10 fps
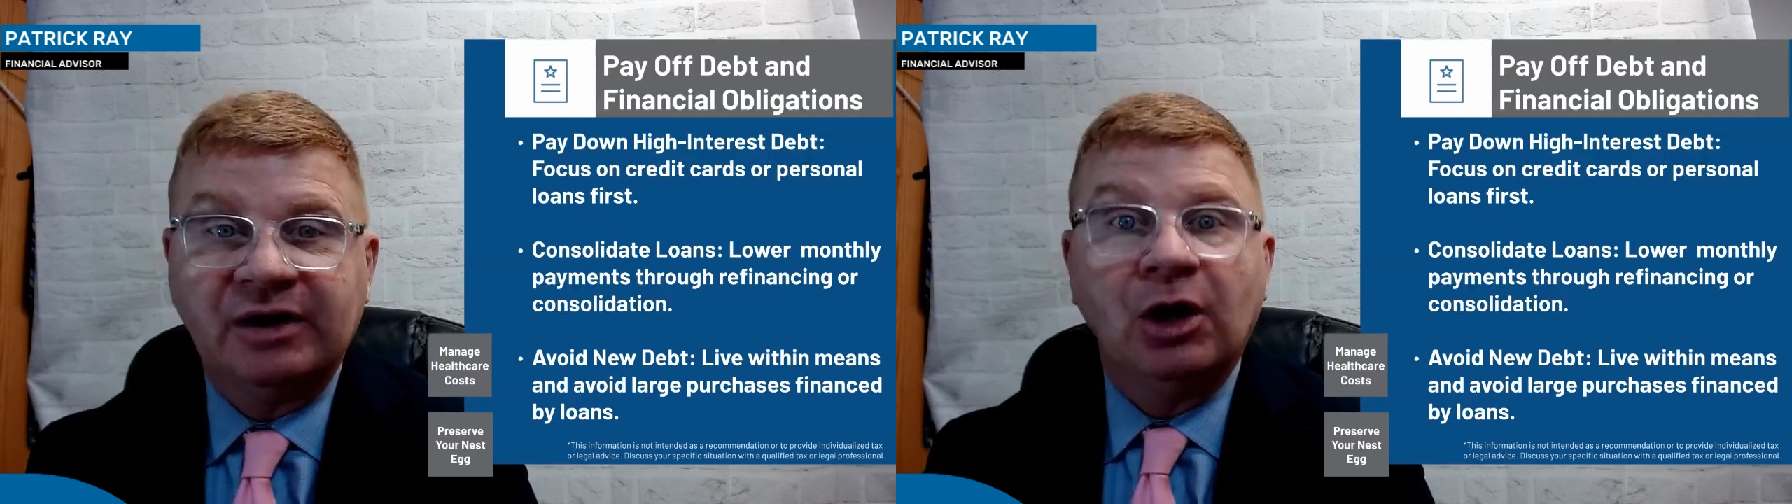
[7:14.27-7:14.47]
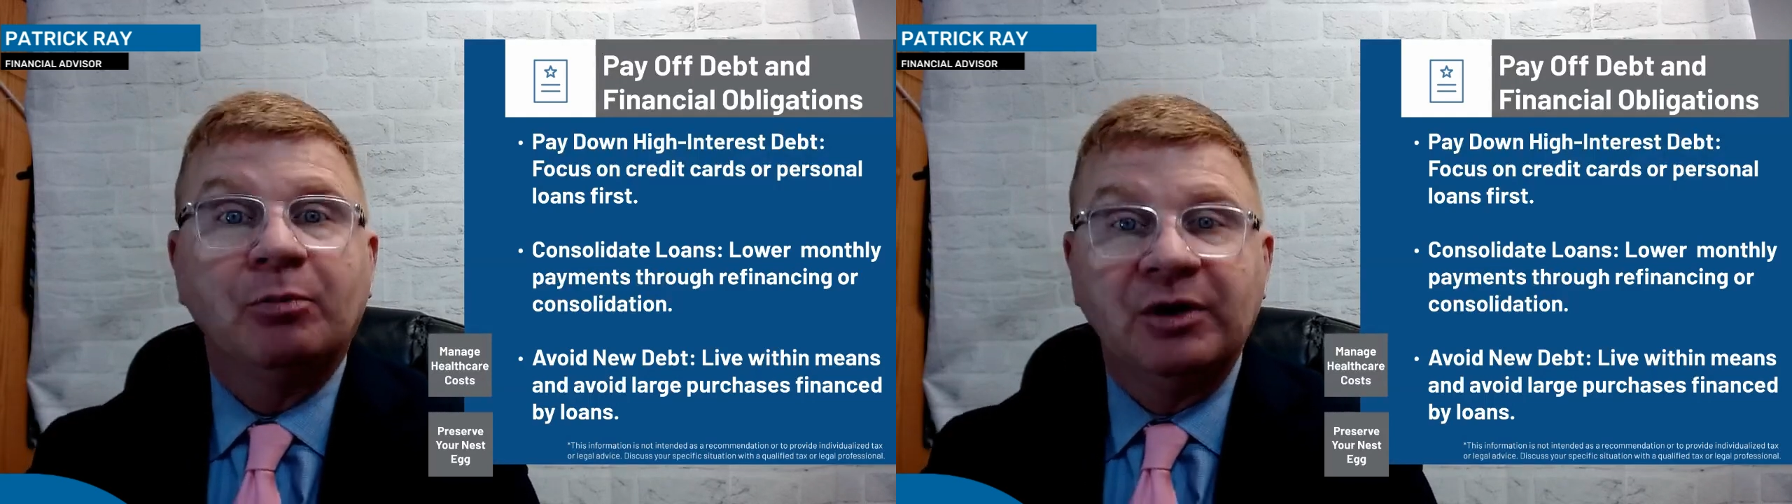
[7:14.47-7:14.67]

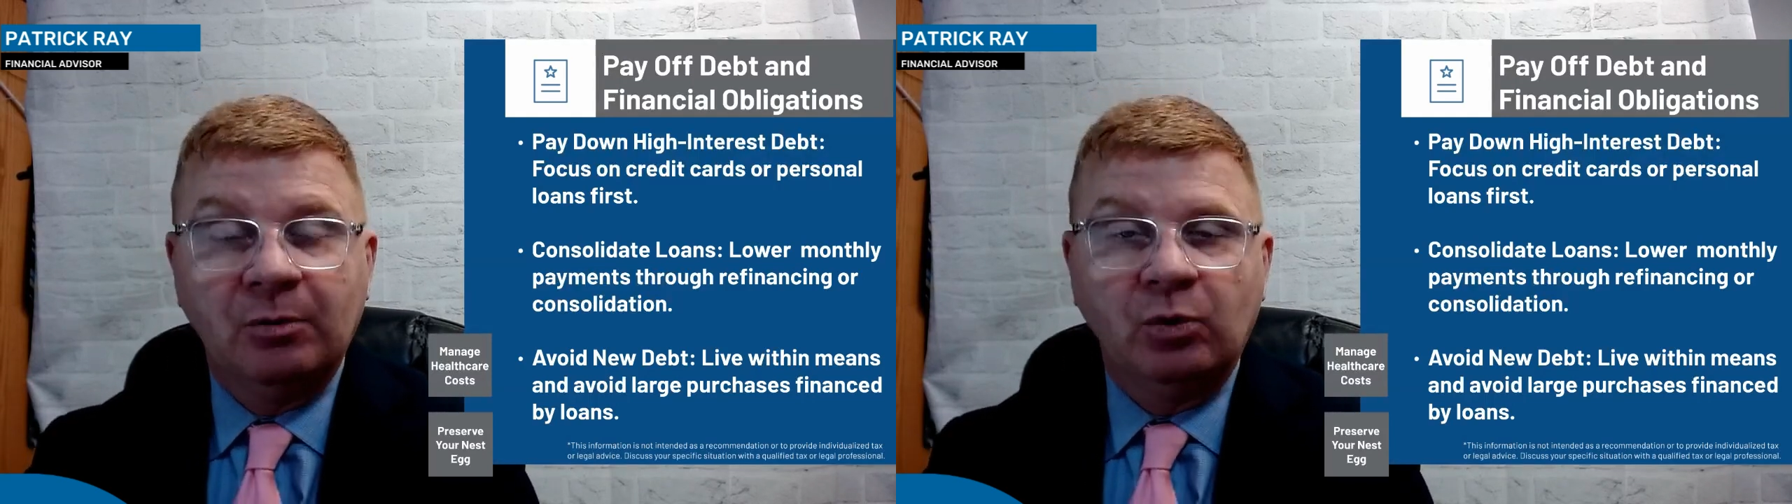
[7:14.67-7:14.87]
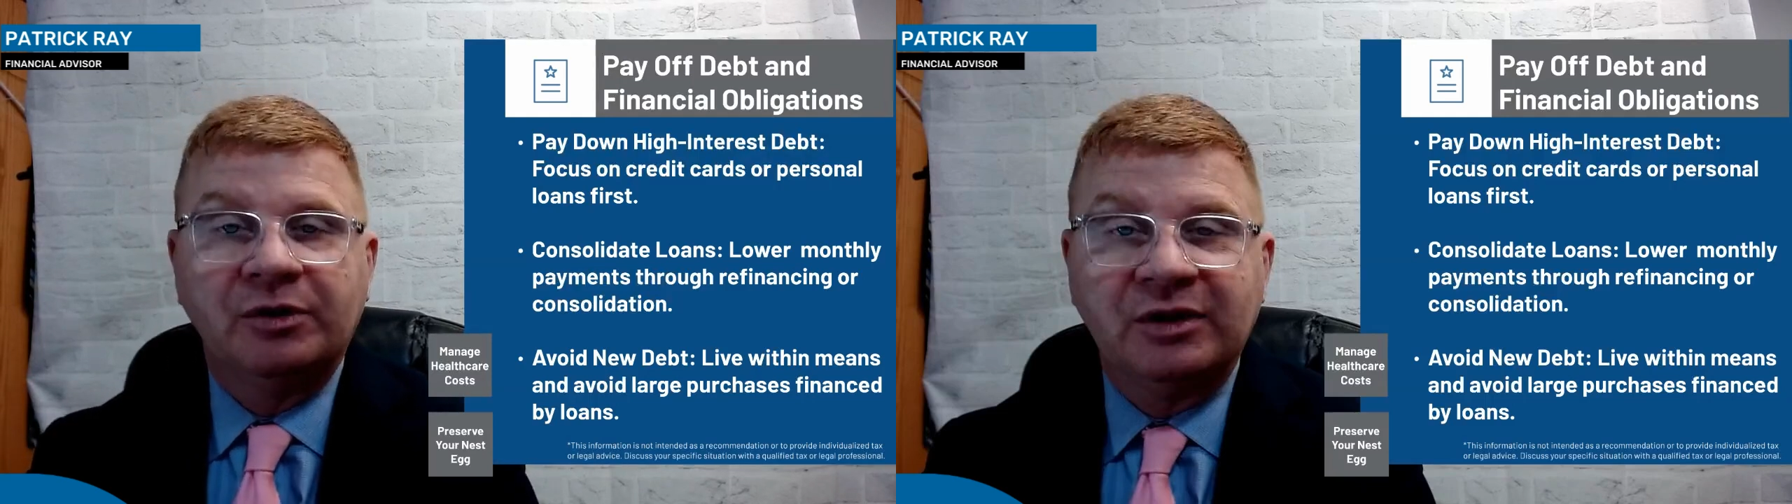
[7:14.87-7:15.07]
to help
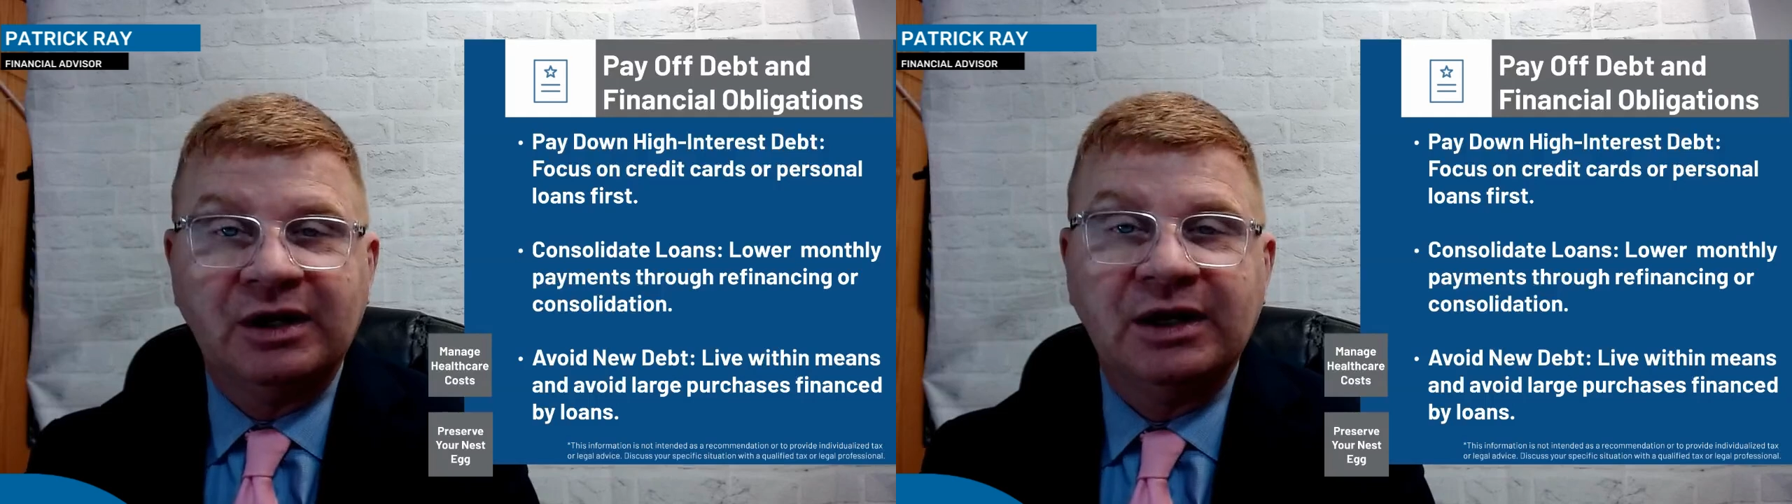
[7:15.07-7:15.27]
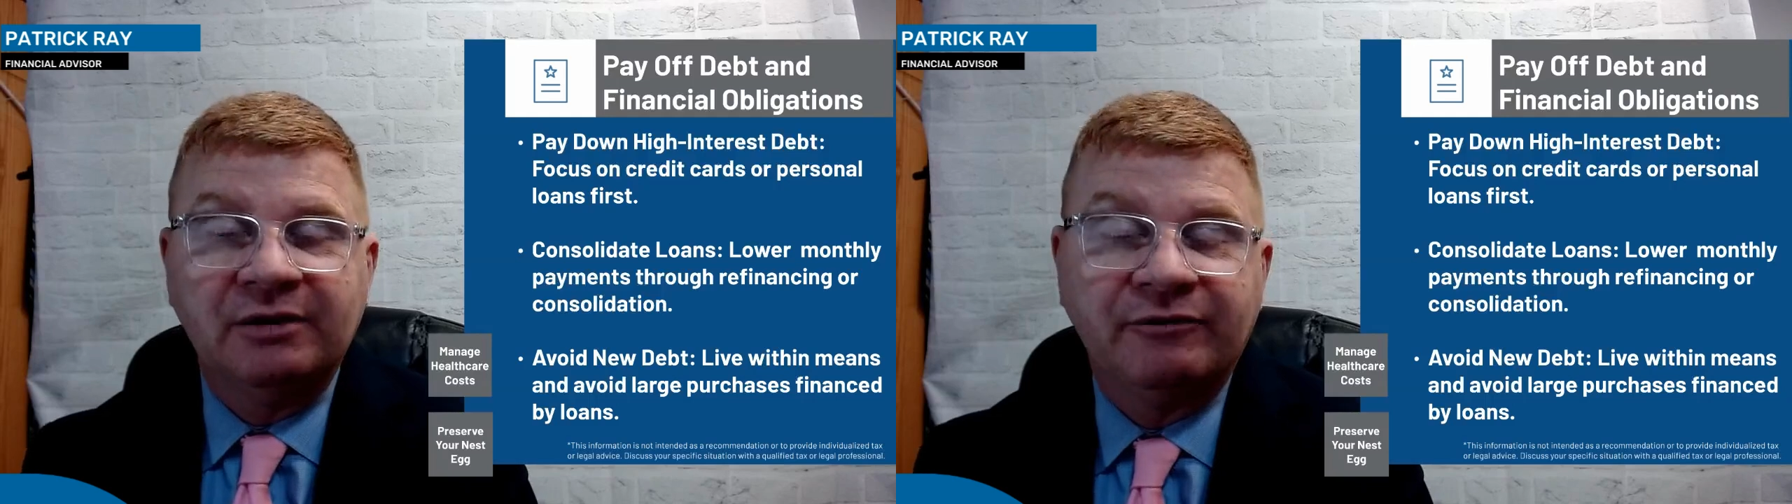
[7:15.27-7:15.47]
them with
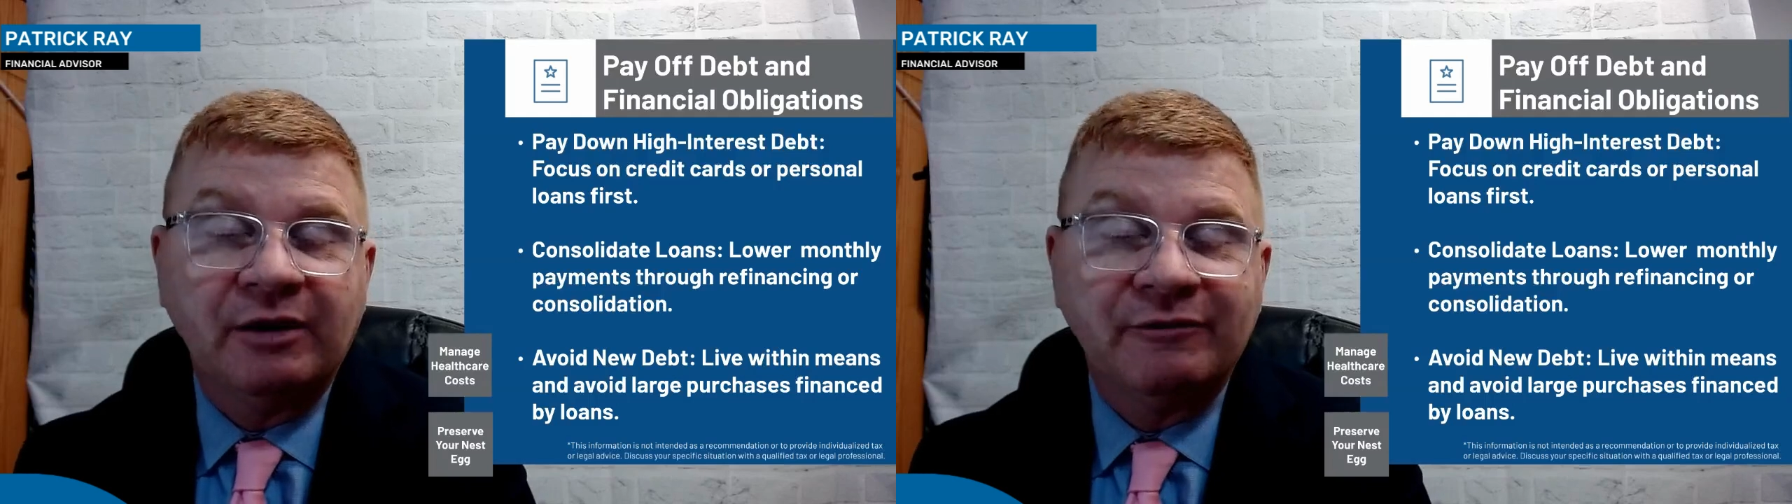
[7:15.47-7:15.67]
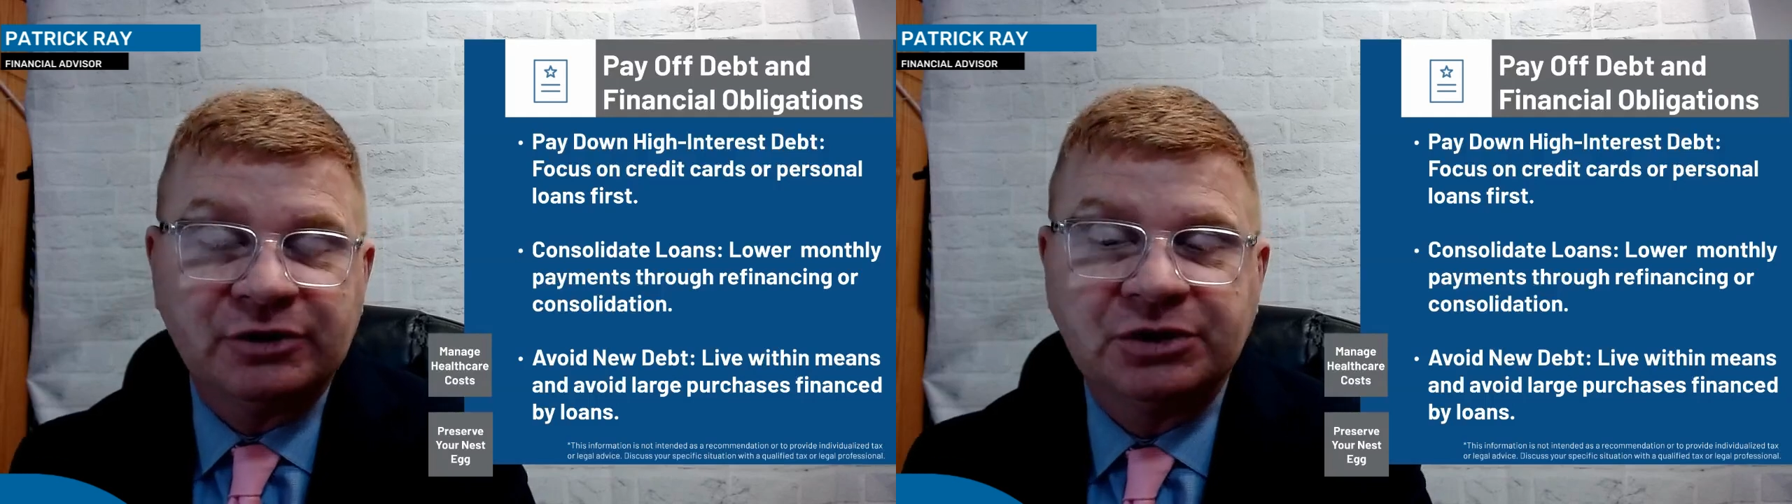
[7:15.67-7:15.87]
a
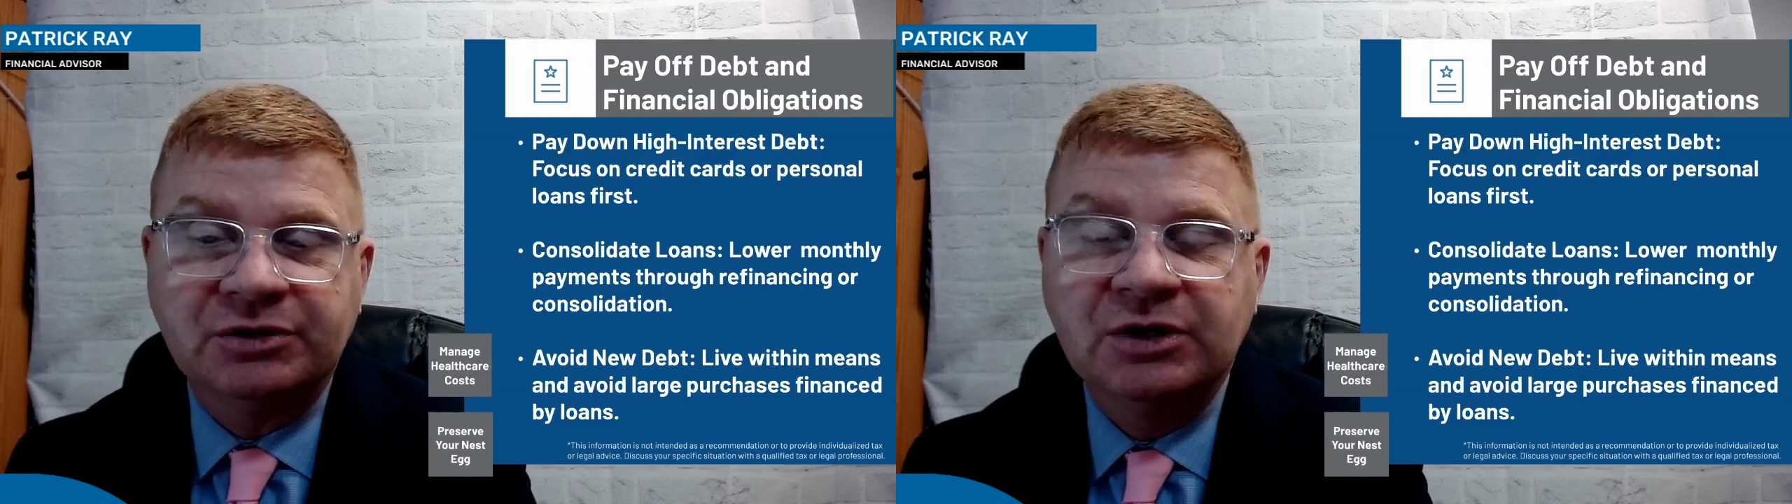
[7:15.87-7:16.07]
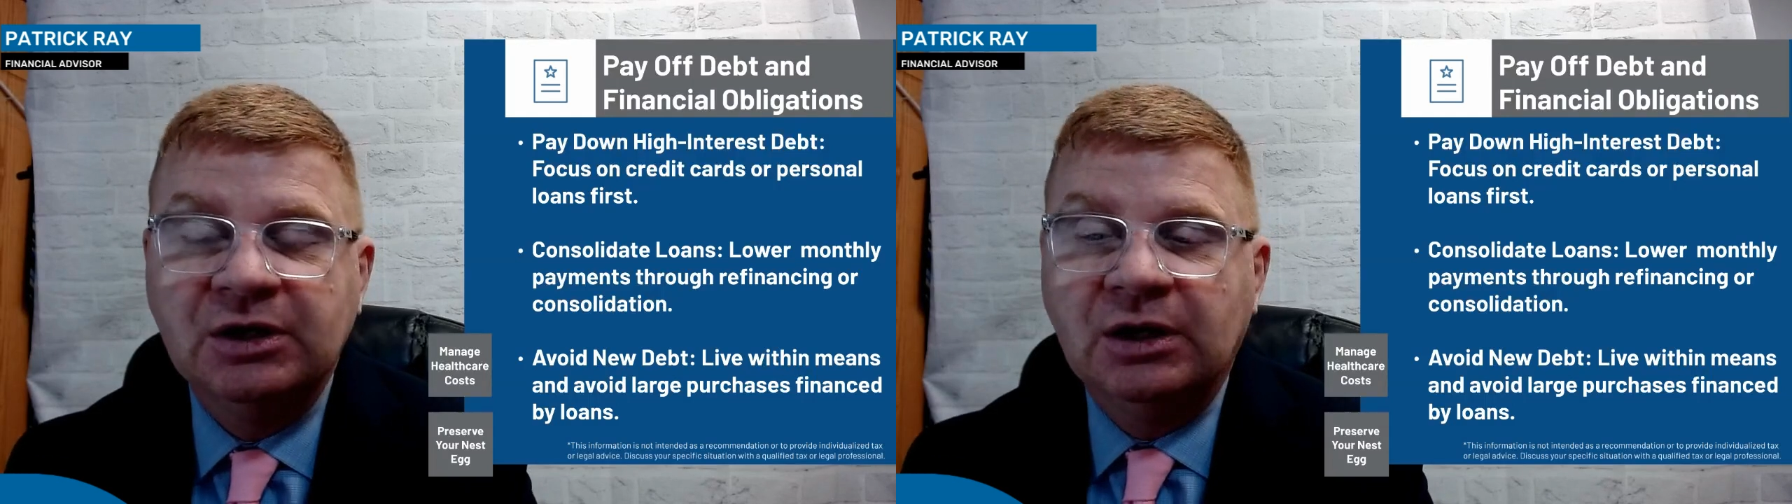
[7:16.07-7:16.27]
efficient